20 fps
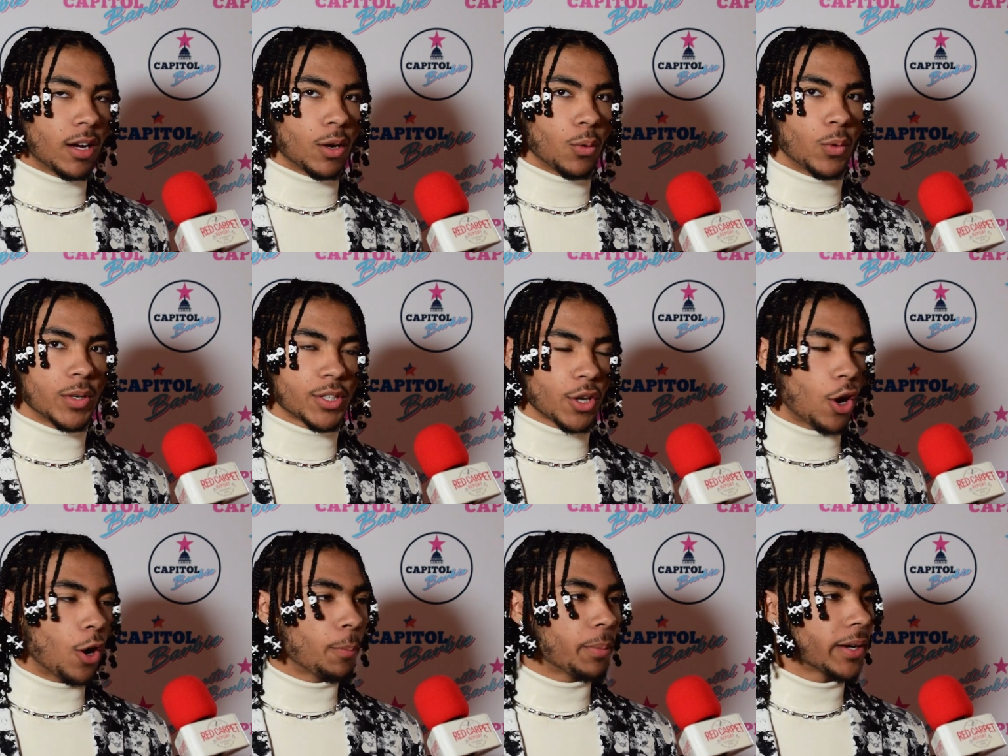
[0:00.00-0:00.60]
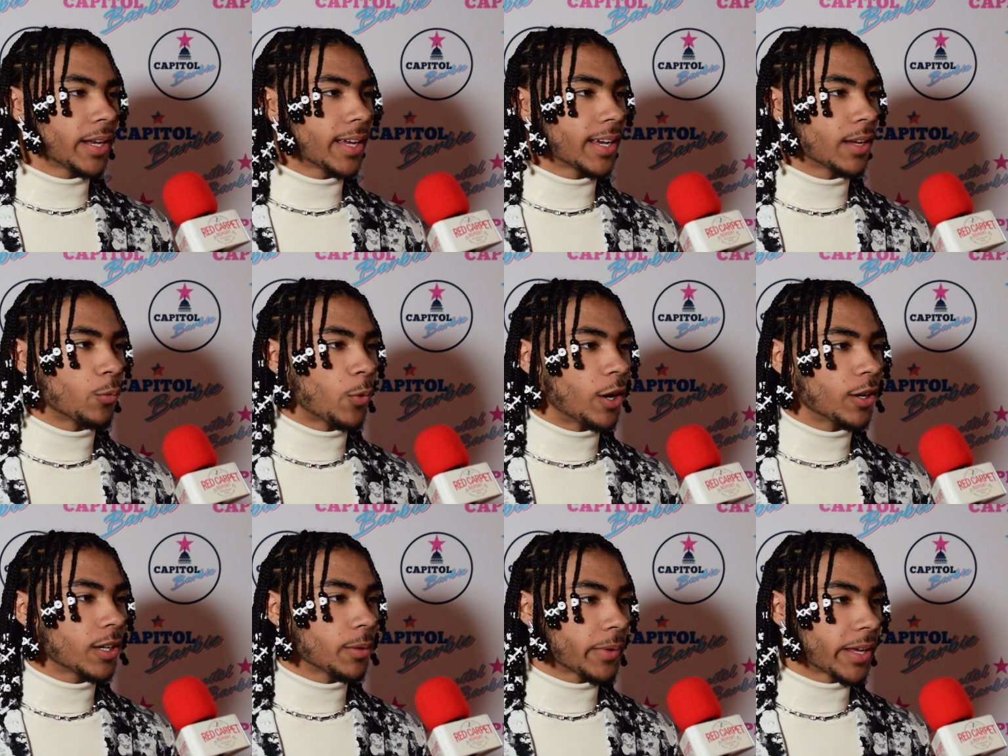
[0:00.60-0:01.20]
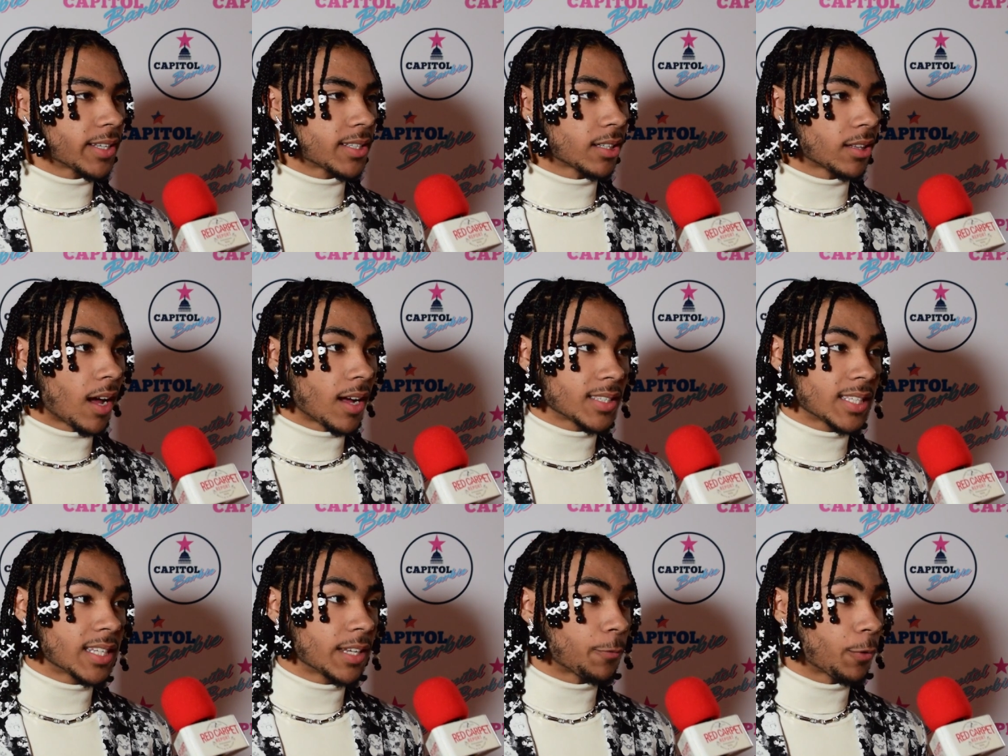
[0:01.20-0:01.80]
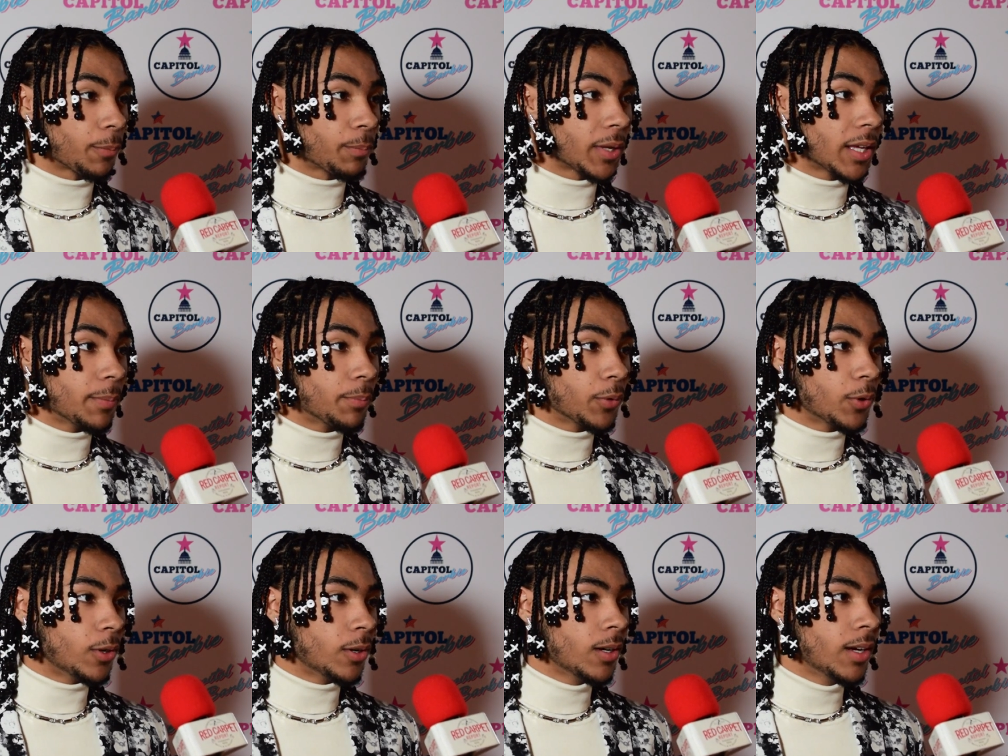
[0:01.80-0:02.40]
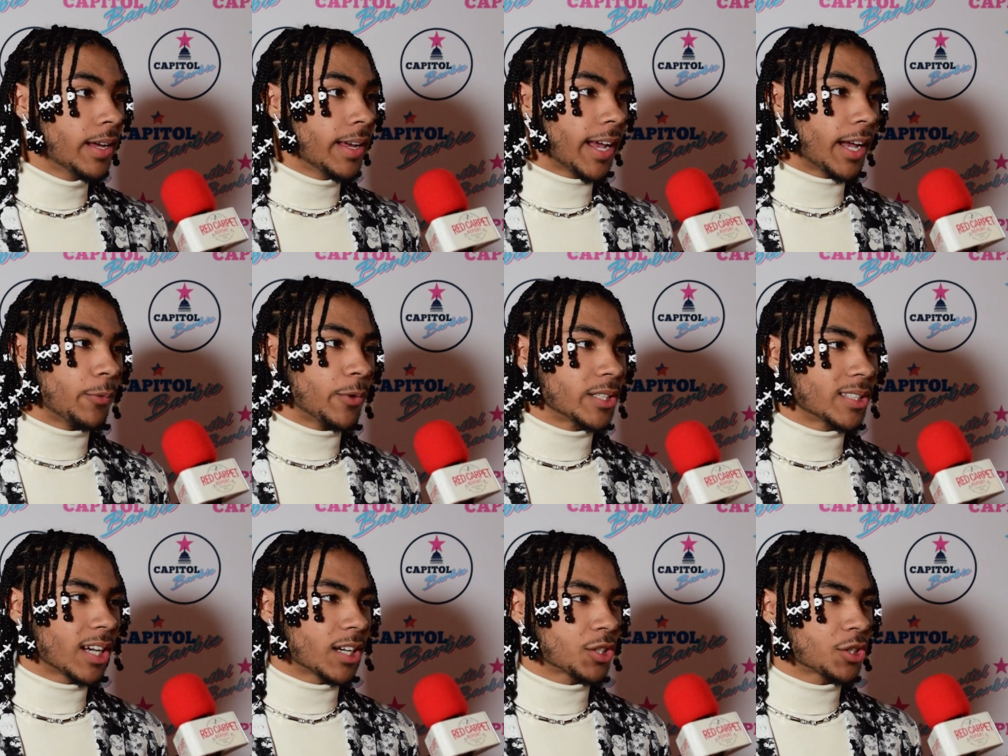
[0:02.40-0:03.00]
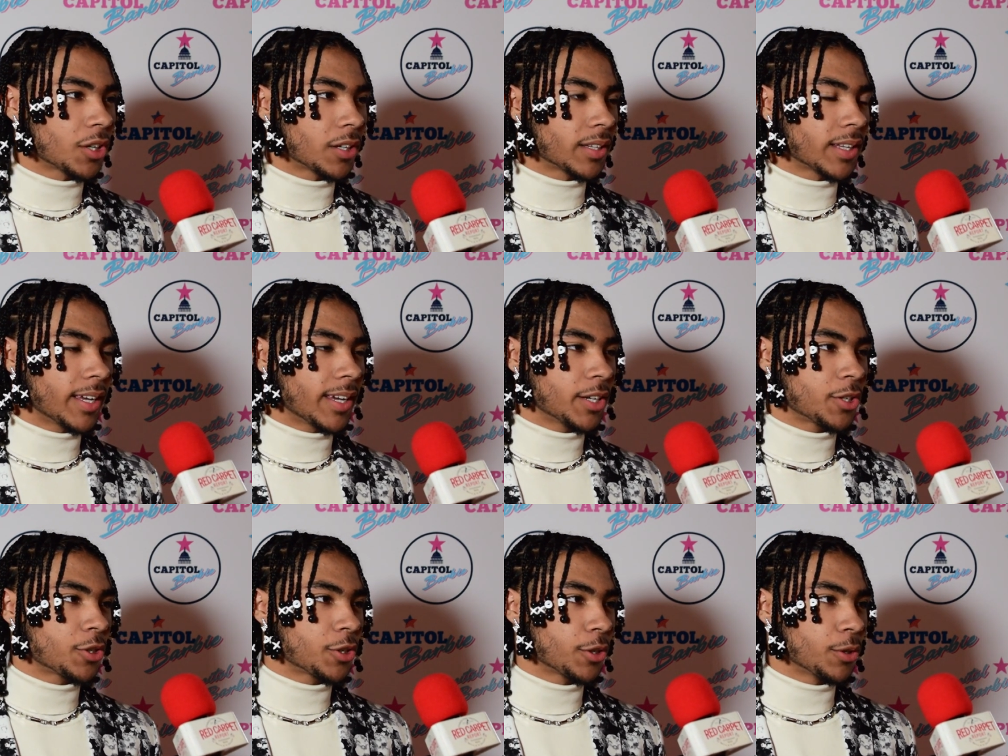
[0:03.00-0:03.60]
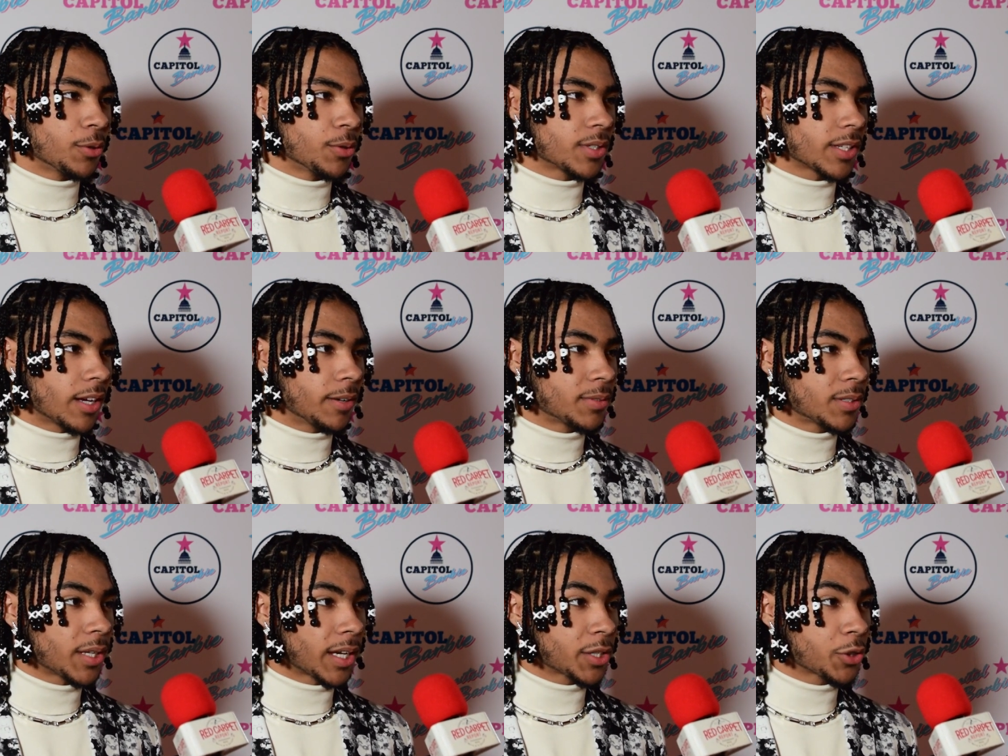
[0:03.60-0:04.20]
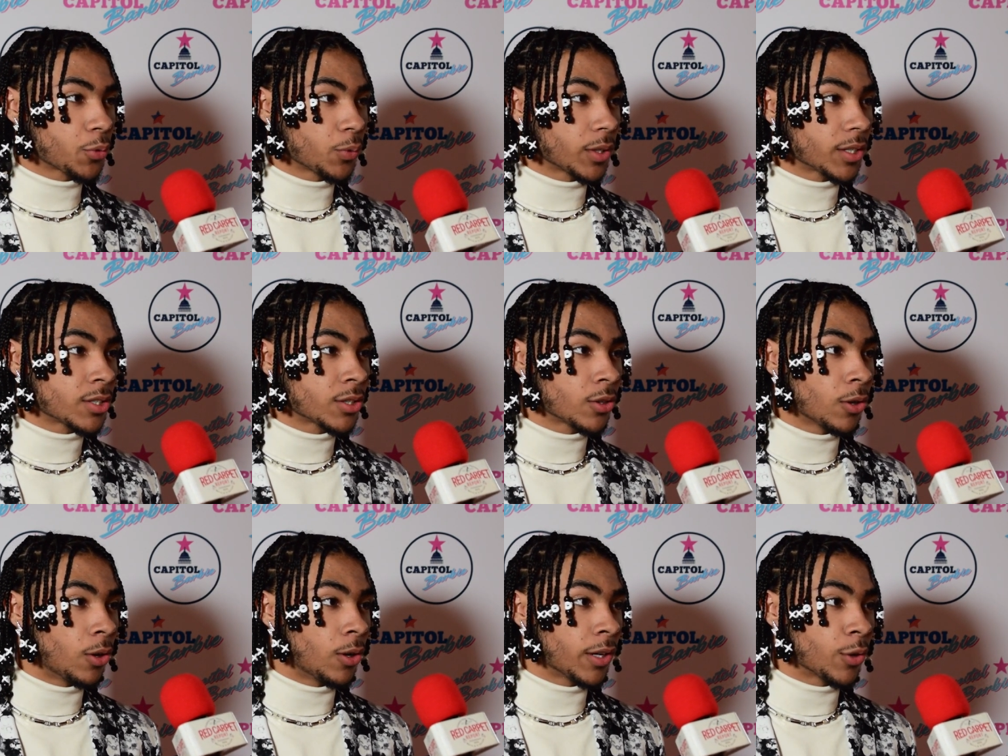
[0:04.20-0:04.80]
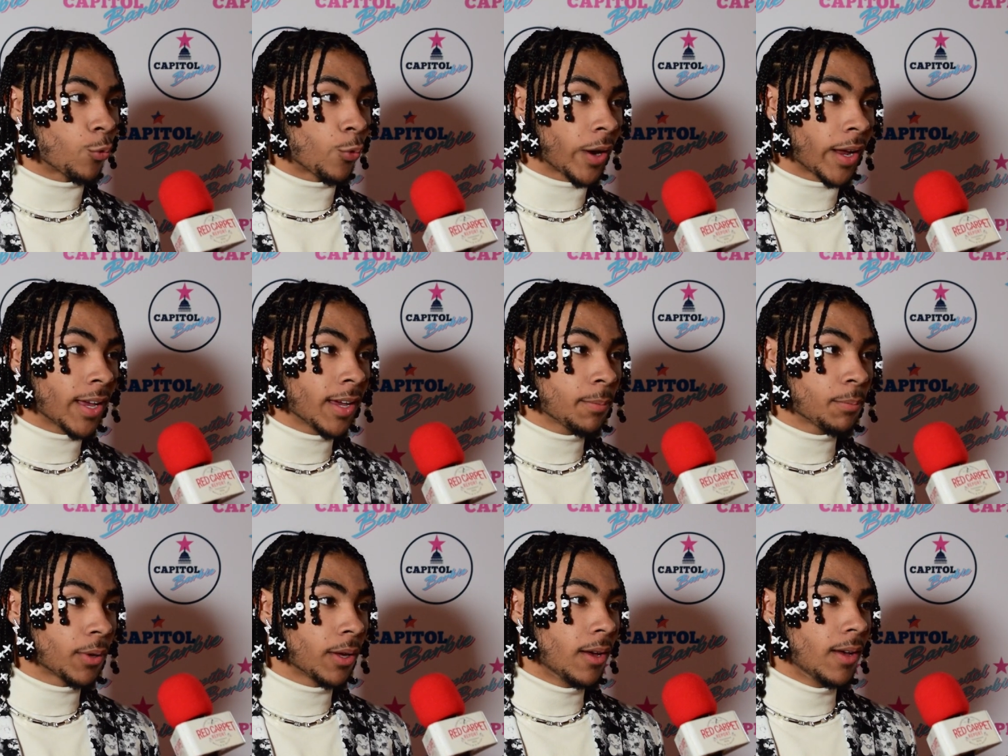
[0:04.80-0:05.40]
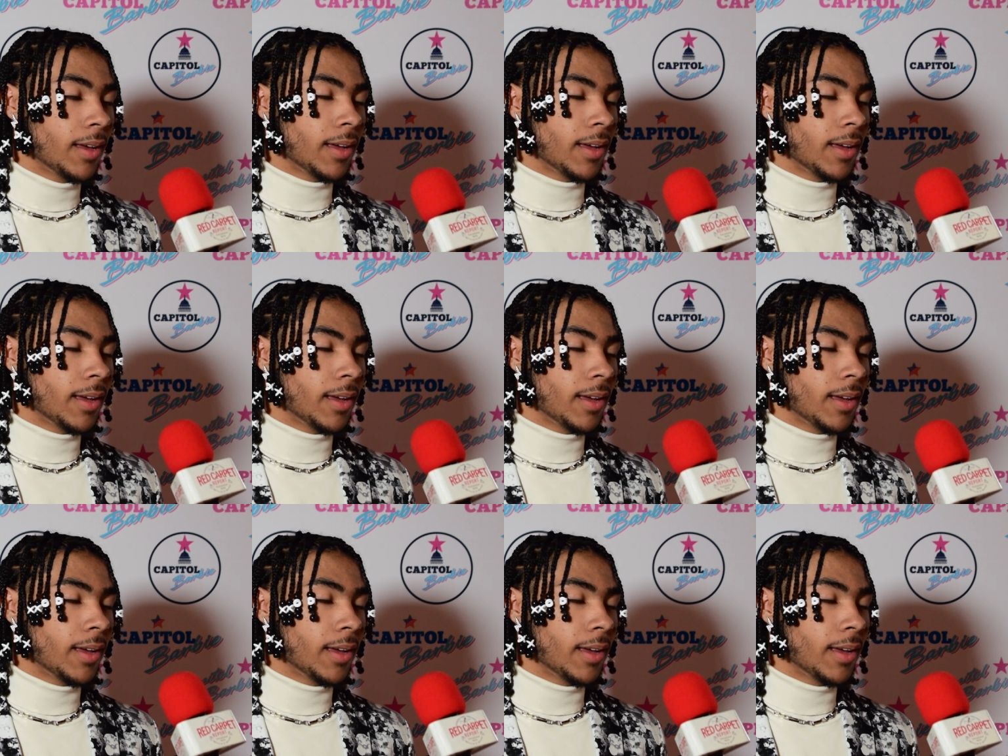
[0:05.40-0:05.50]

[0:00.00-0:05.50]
was opening and welcoming to lots of different people. And we touched on the issues of sexual assault and rape.